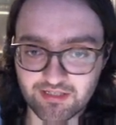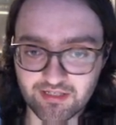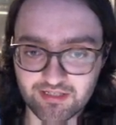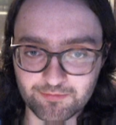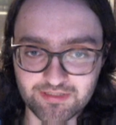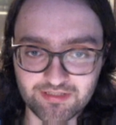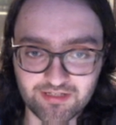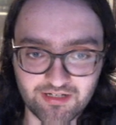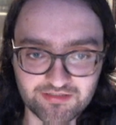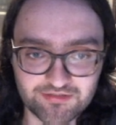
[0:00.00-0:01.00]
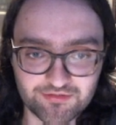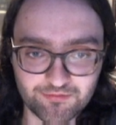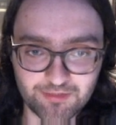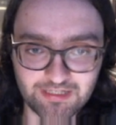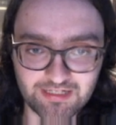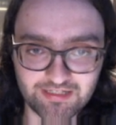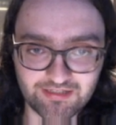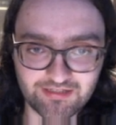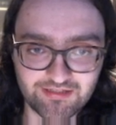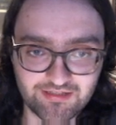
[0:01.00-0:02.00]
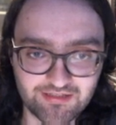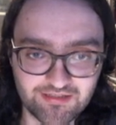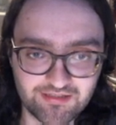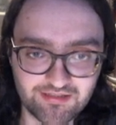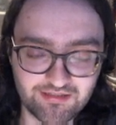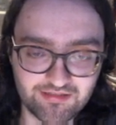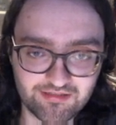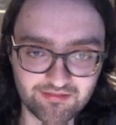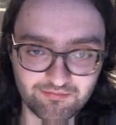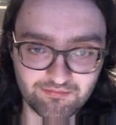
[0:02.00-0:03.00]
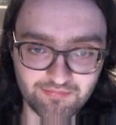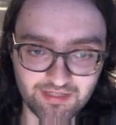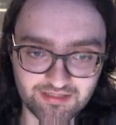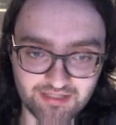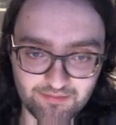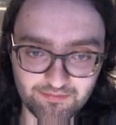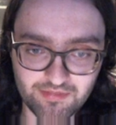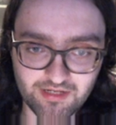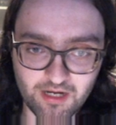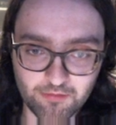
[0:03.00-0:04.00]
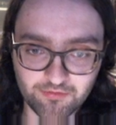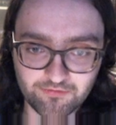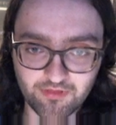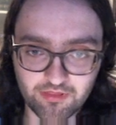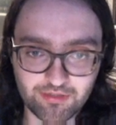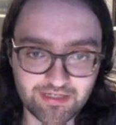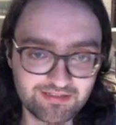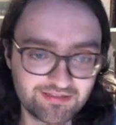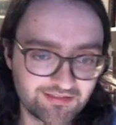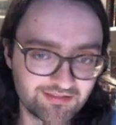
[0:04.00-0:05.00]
and we can't really make a powerful threat.